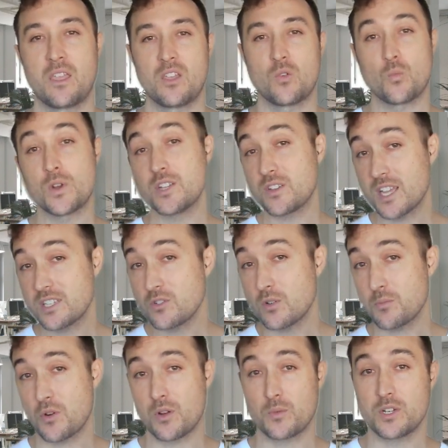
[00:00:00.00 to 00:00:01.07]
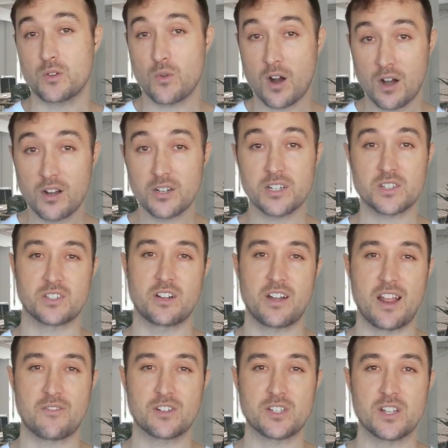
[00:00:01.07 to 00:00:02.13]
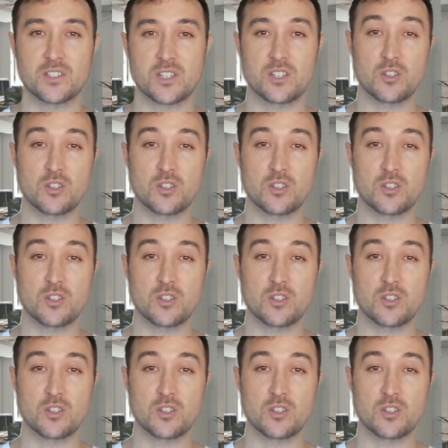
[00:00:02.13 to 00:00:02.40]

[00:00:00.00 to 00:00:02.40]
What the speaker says: when you get to a point where you are going to start advertising,